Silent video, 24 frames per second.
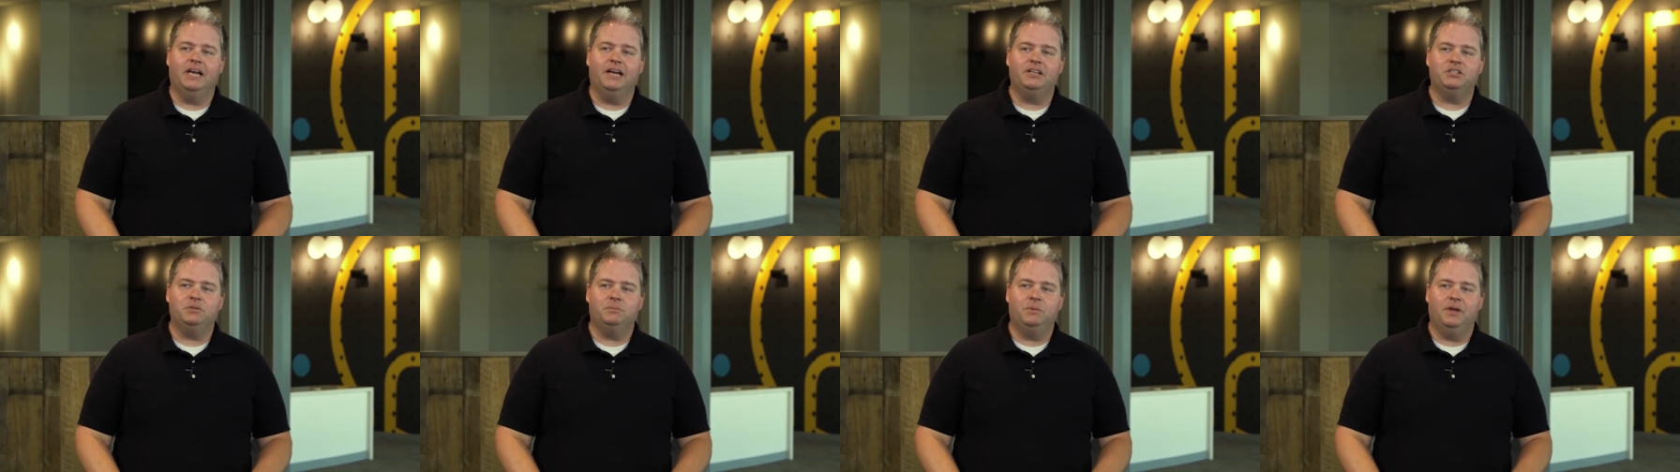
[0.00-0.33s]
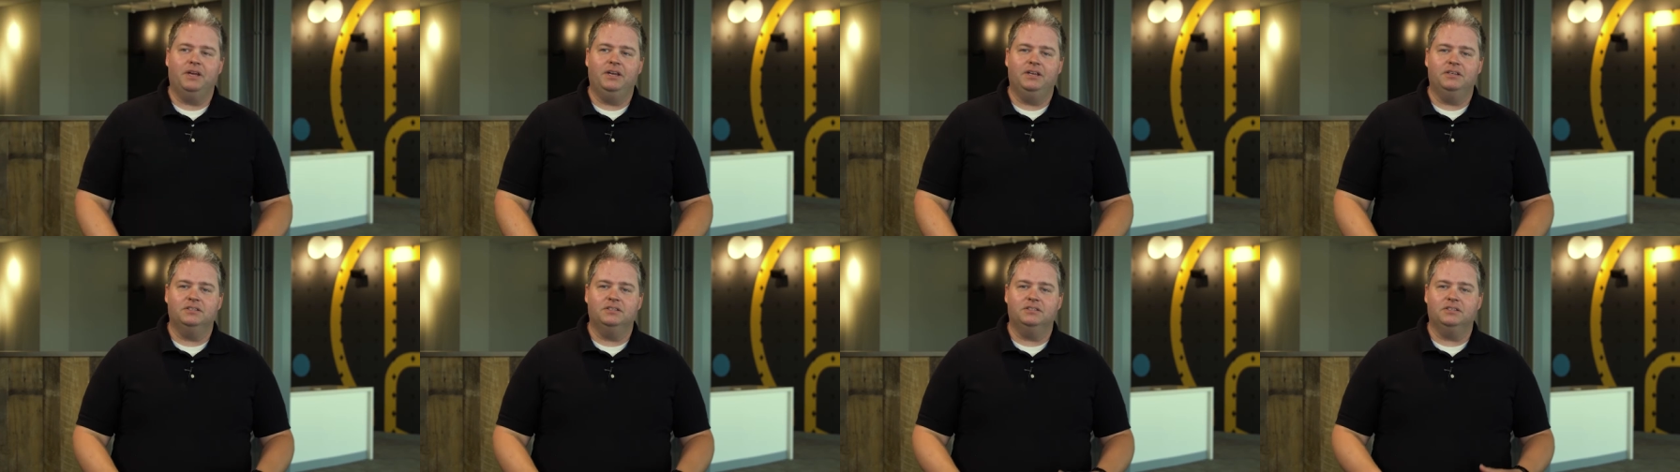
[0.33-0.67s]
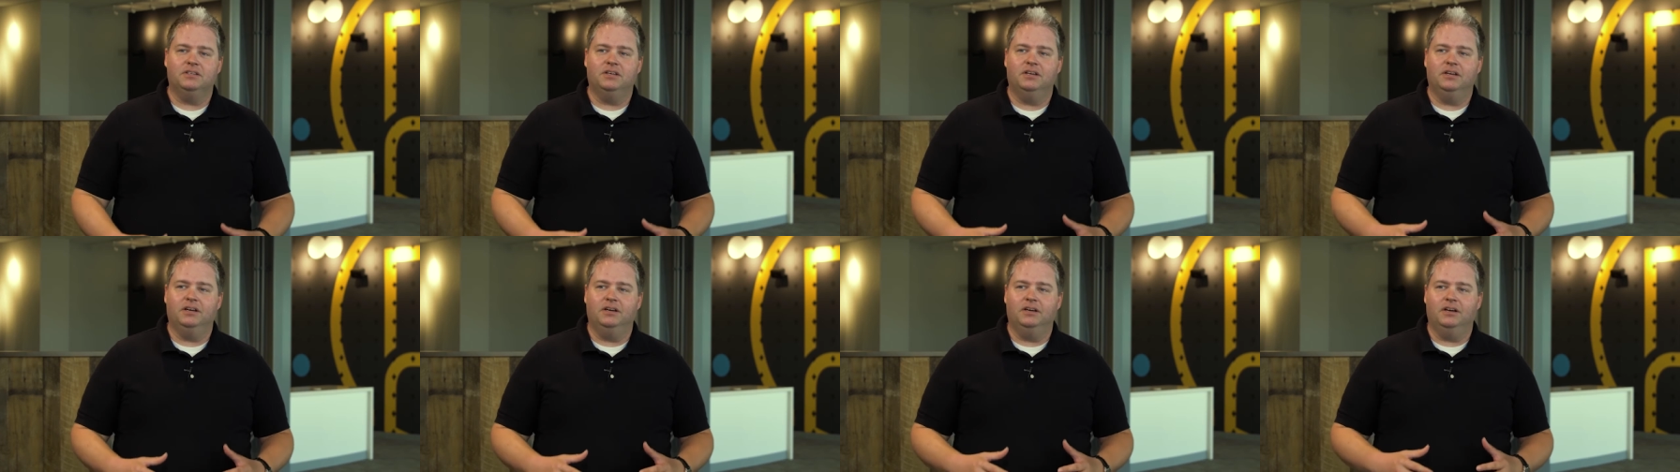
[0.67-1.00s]
that
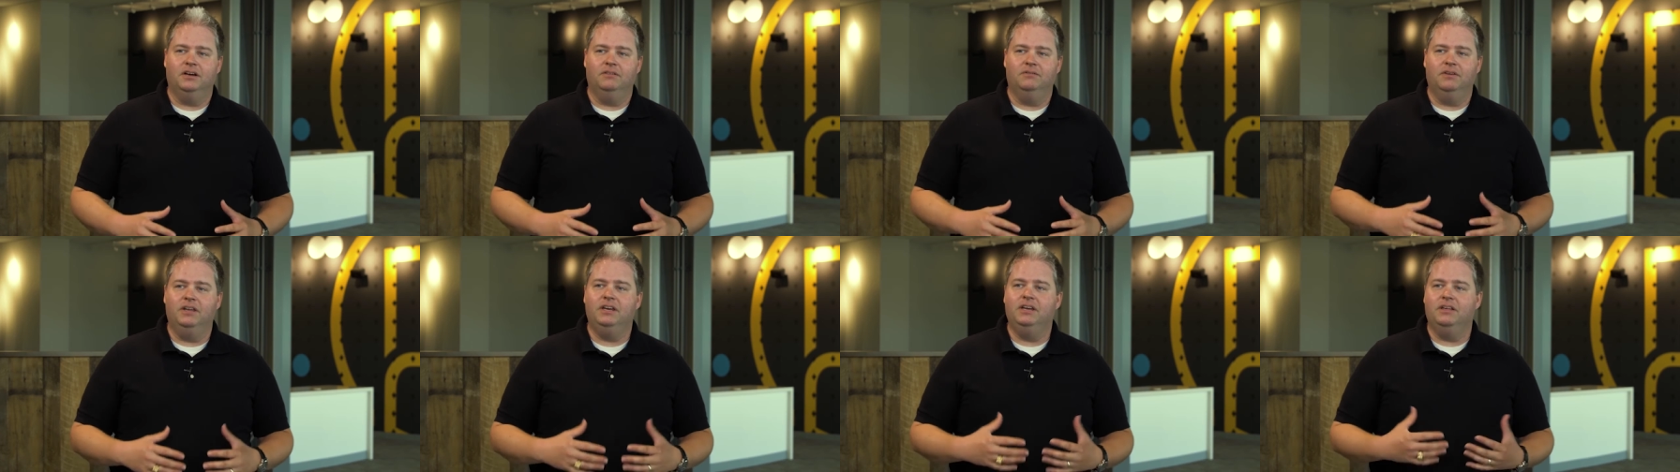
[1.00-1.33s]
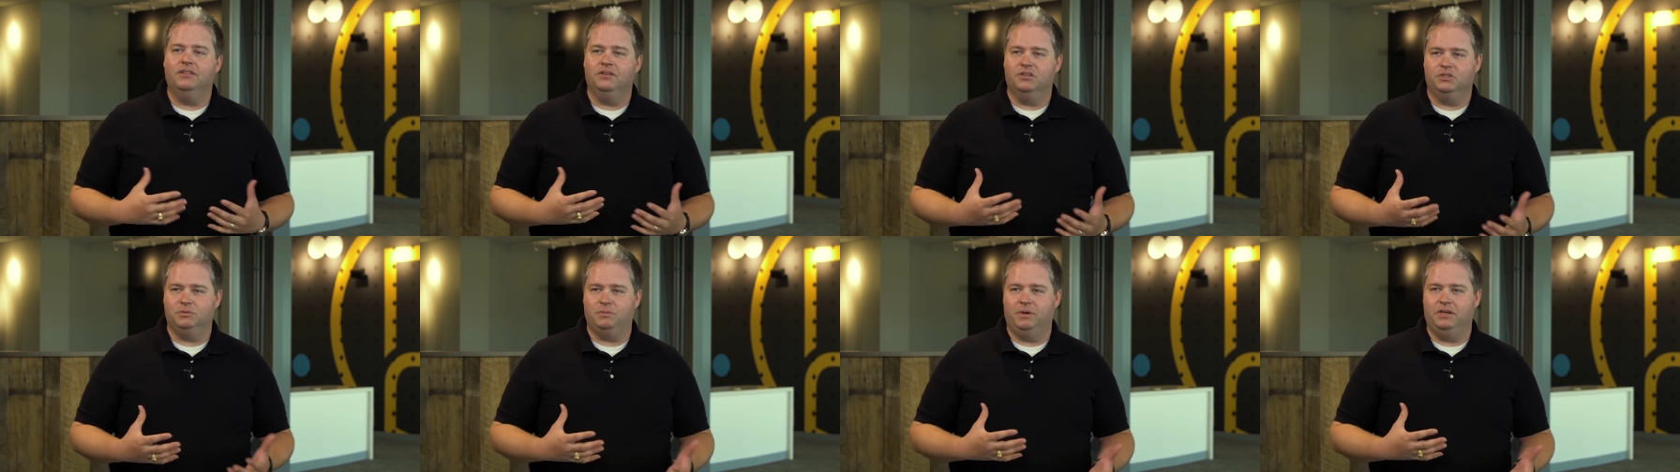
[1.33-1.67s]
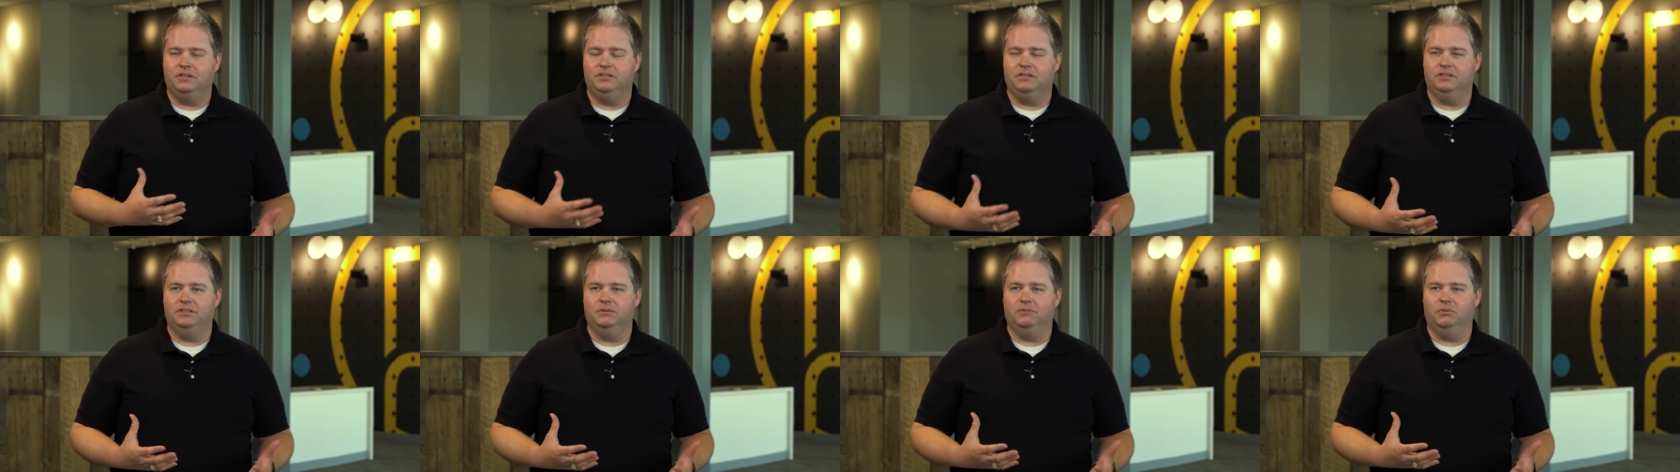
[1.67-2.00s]
space of any of the
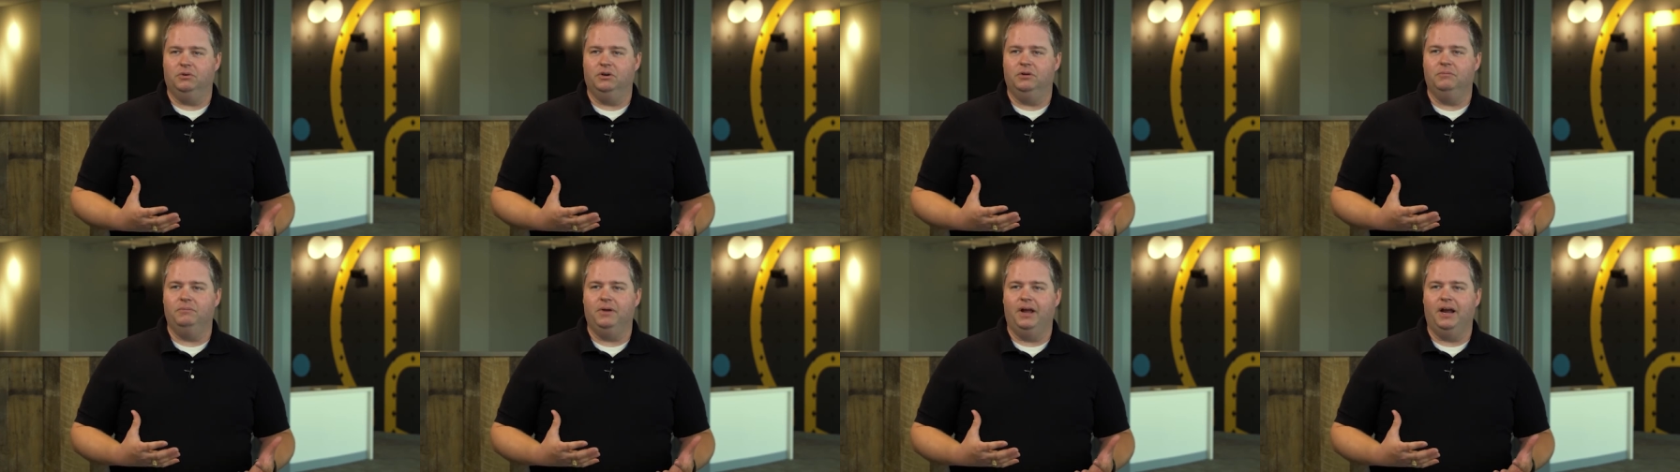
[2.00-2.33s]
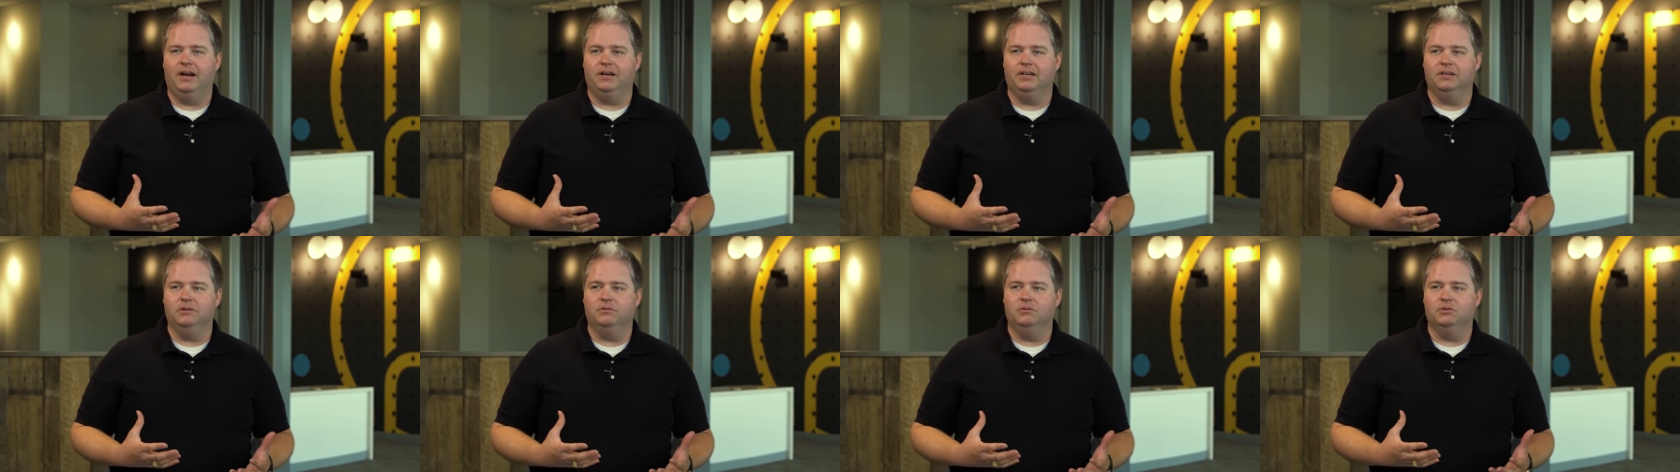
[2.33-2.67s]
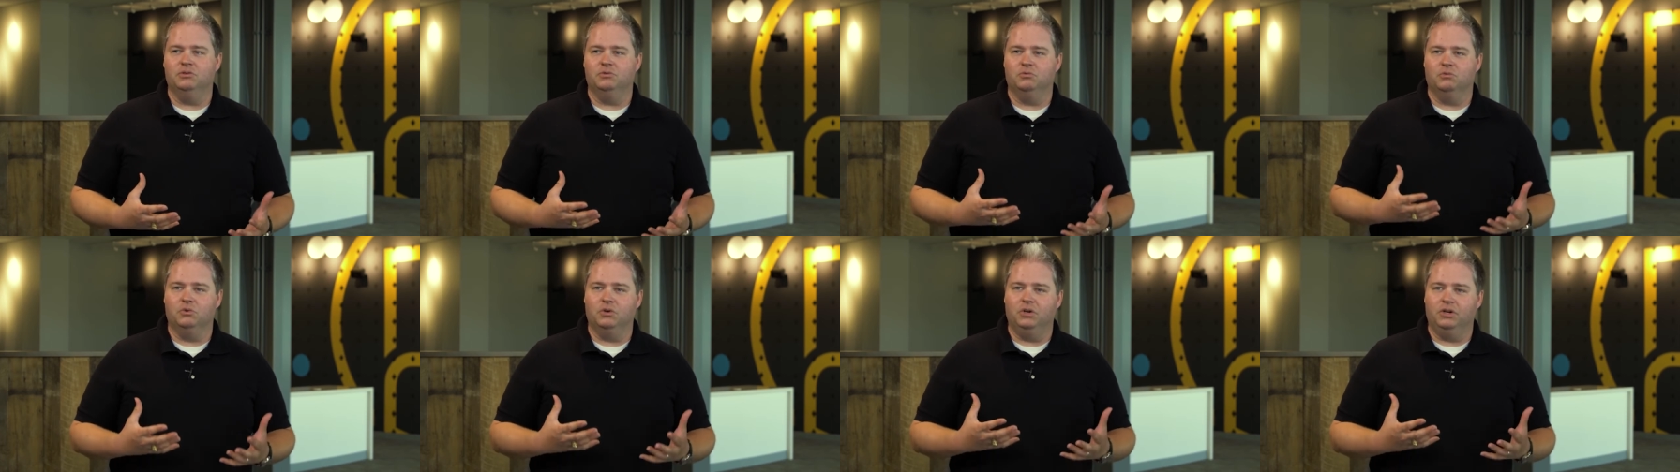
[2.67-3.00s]
spaces that were impacted
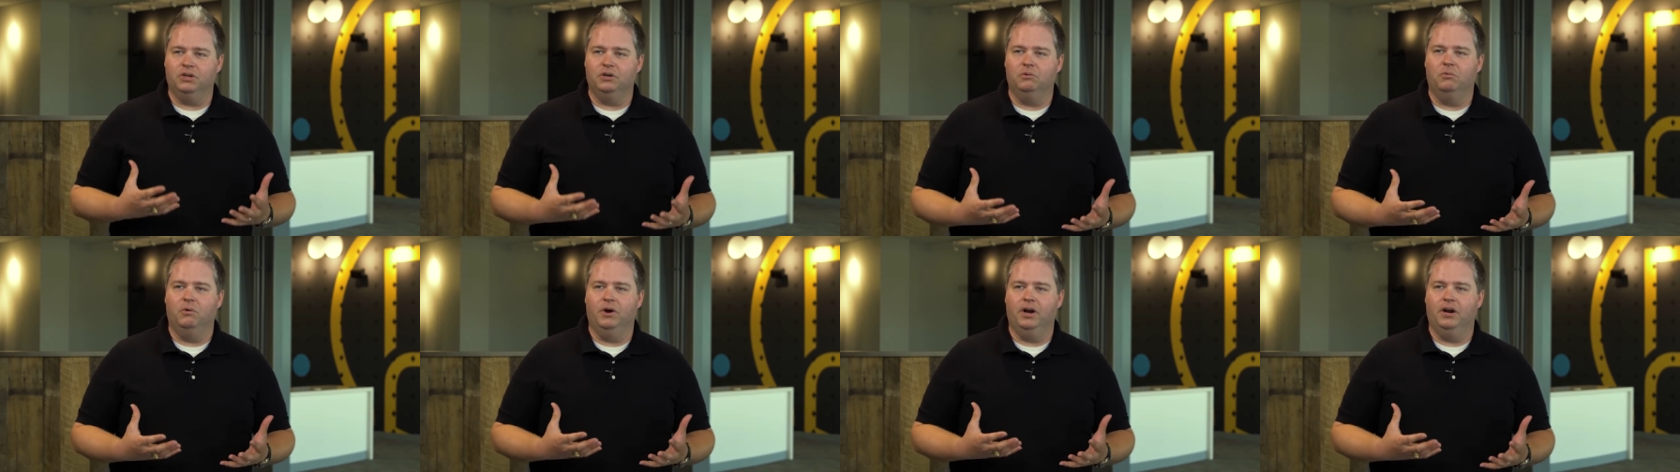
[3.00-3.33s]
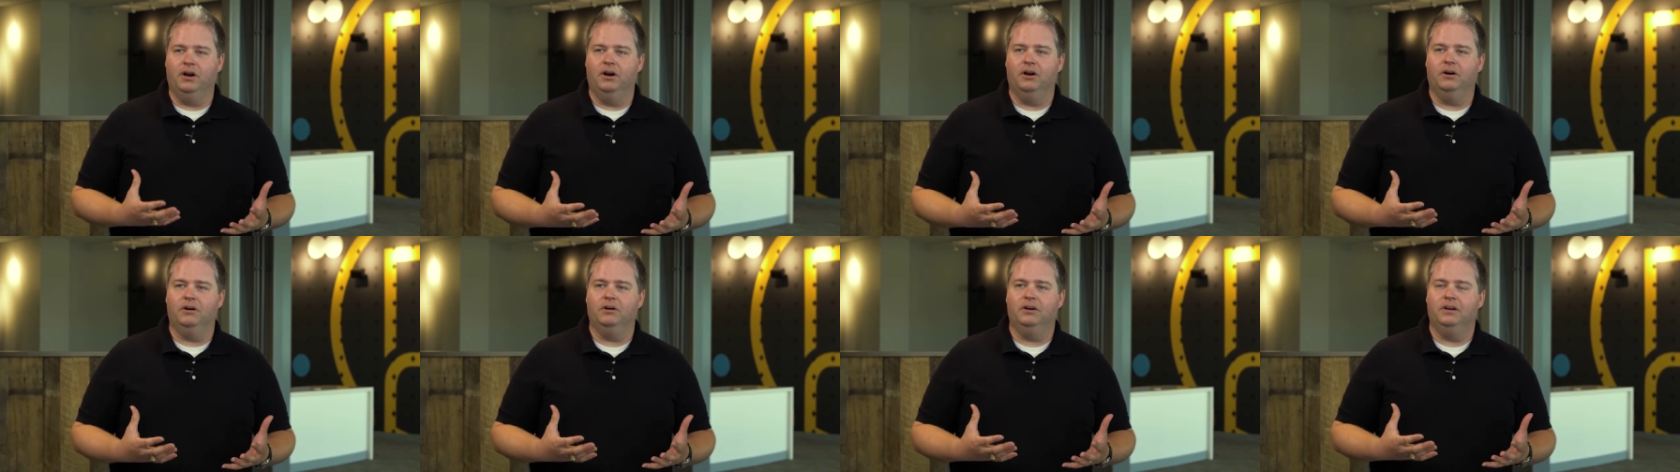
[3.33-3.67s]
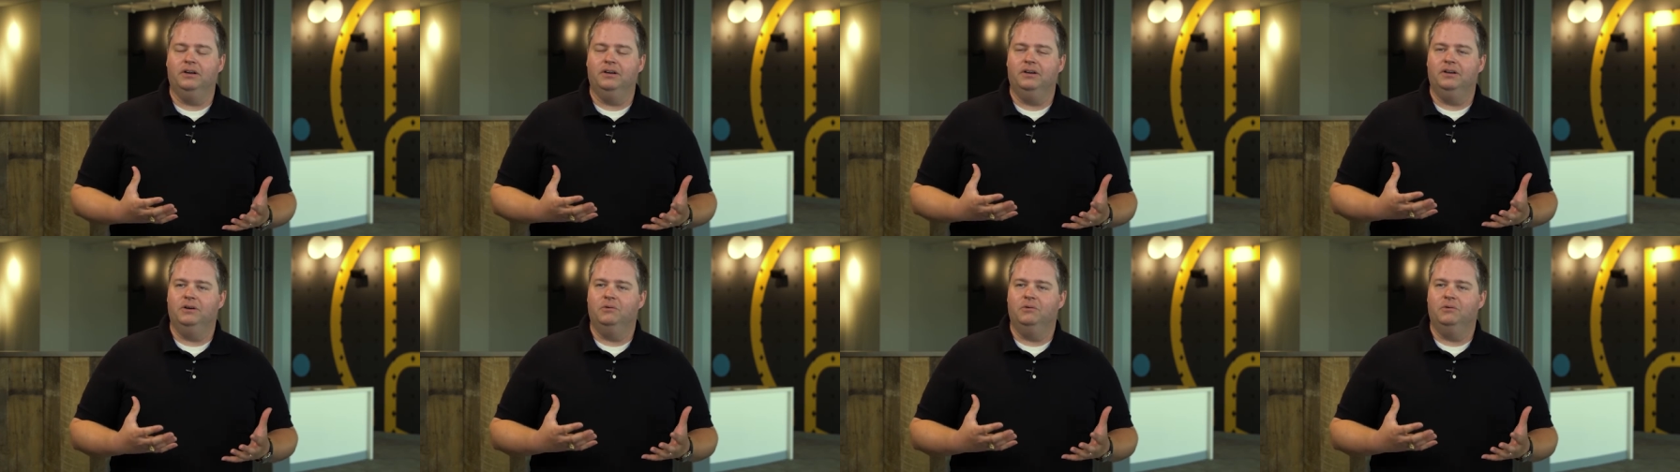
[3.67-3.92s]
was really where